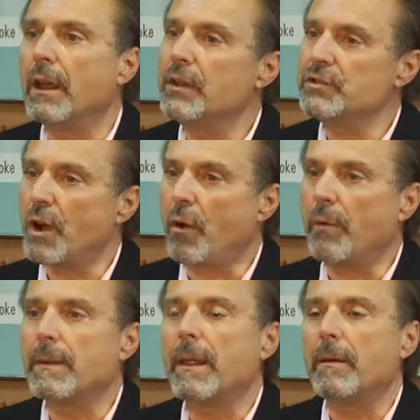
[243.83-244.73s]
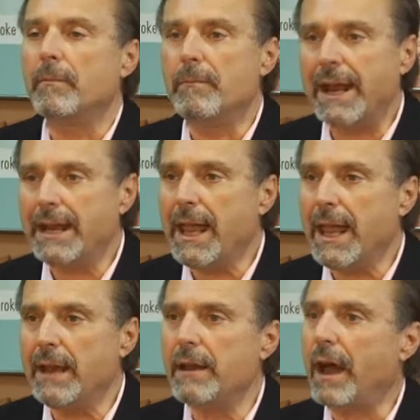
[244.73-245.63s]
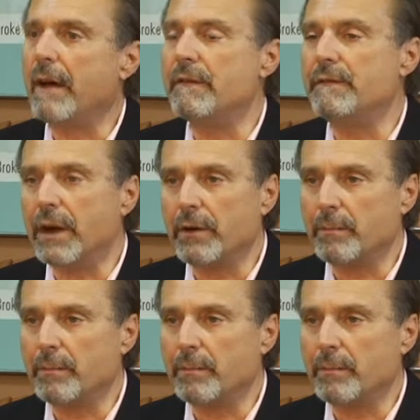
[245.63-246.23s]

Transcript: So, Medicaid, a very